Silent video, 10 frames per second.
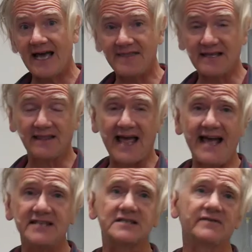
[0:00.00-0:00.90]
and then
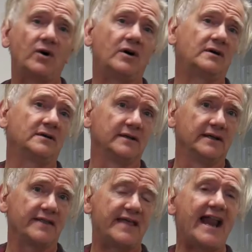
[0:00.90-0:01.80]
last of all,
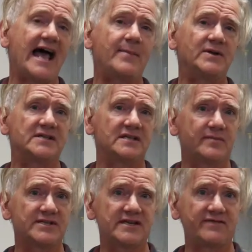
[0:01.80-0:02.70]
that happens in the
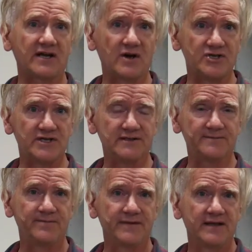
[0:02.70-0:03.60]
Pacific Ocean.
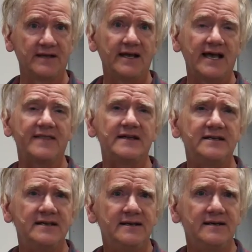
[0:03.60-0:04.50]
And the
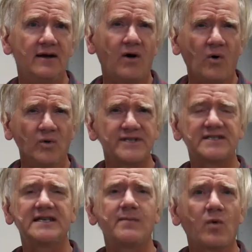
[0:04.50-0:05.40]

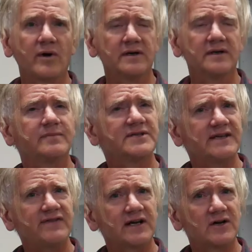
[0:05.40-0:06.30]
oldest deep water
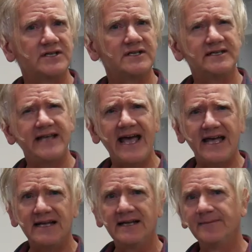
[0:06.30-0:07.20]
Pacific Ocean
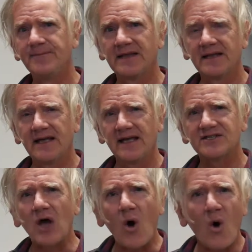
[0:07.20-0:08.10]
today
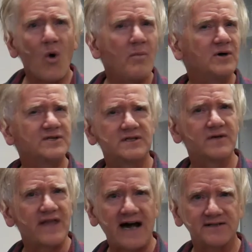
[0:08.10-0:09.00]
is almost
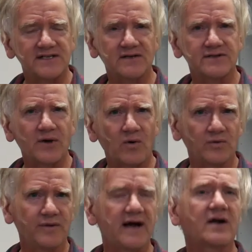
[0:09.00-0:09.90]
2,000 years
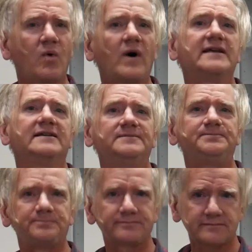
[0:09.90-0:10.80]
old, not quite.
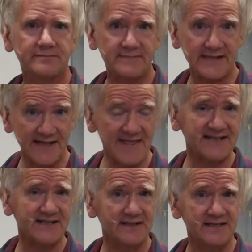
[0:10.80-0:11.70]
And
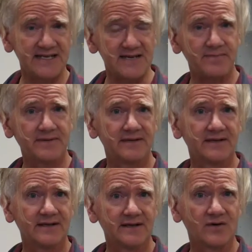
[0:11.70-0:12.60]
that's in the deep
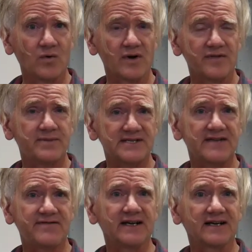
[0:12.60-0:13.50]
North
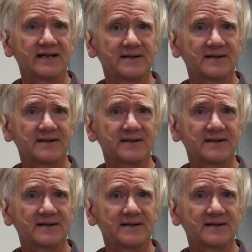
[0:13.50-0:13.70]
Pacific.